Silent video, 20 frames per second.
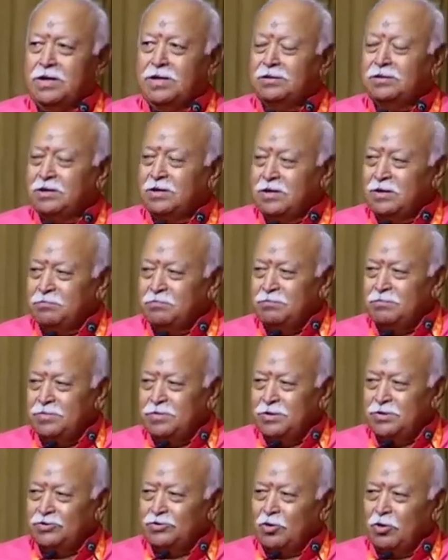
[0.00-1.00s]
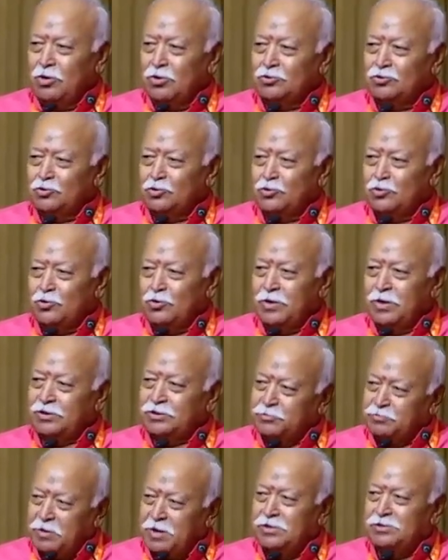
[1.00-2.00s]
Ayatanam is also
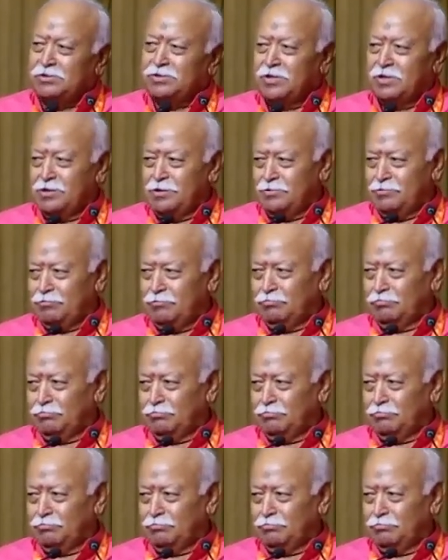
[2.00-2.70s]
expansion,